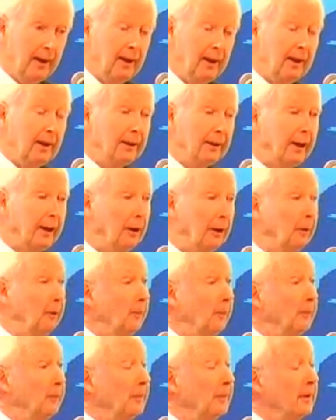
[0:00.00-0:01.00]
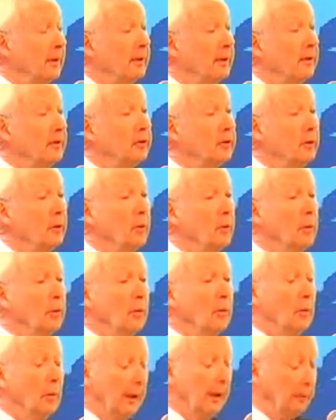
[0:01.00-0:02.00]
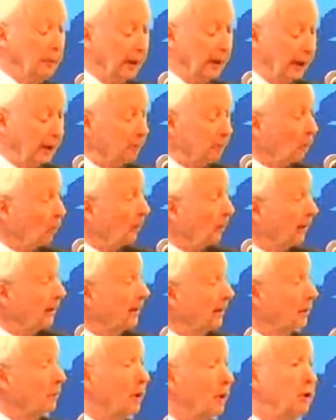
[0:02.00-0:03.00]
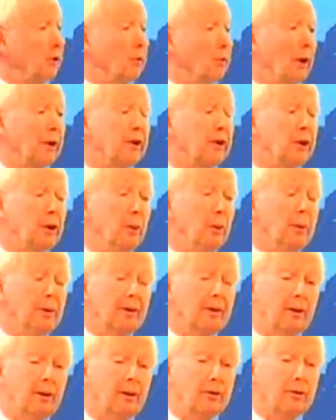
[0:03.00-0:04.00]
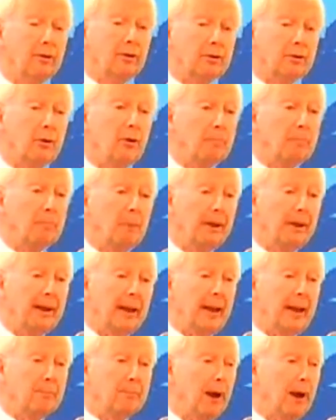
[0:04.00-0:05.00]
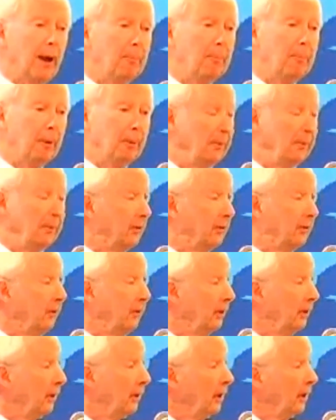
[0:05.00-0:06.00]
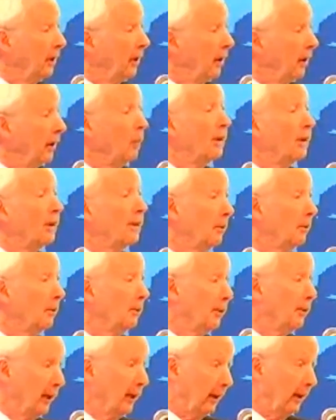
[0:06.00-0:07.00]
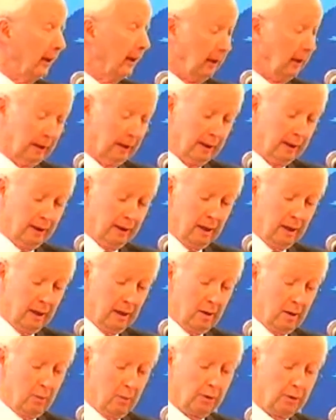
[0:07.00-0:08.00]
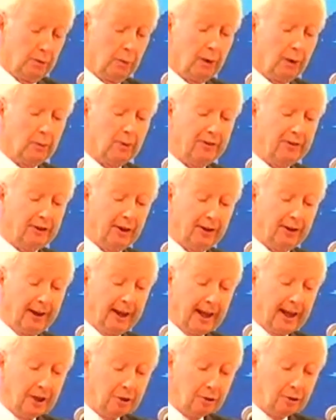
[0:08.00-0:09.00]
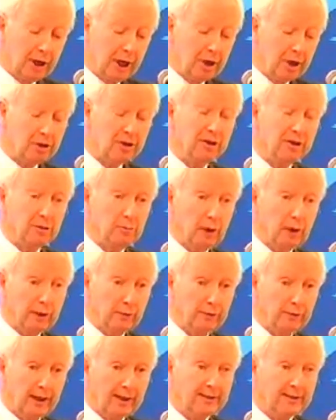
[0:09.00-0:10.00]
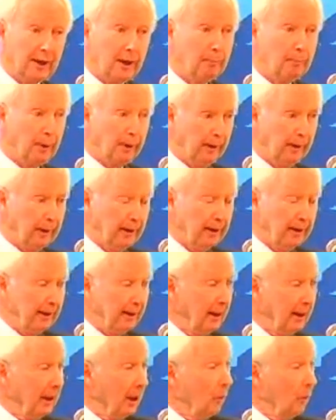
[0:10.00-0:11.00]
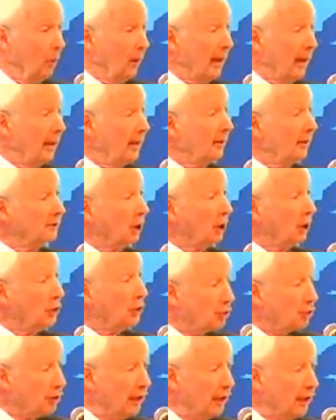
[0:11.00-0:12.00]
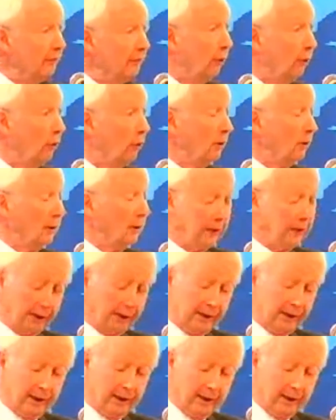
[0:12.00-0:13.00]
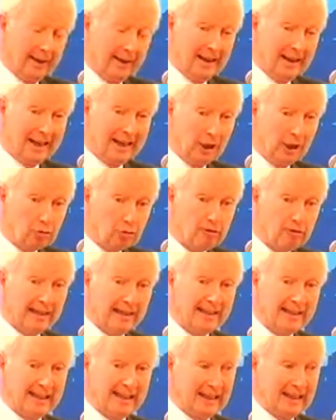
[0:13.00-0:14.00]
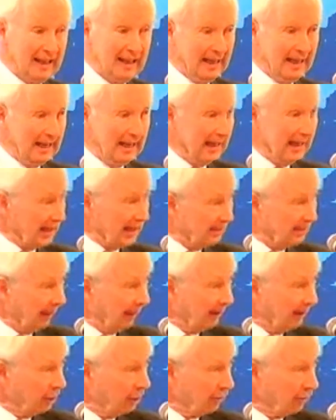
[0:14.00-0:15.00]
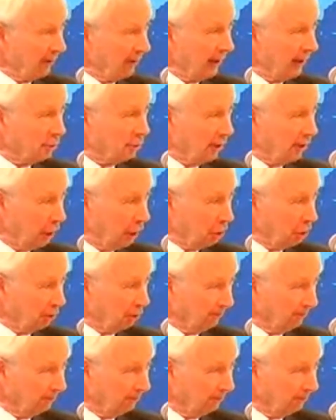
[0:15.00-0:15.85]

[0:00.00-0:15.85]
Now, when we had more money than we knew what to do with it, throwing money at problems without thinking was what was done. Education is a wonderful example. There was a 3-fold increase in expenditure in education,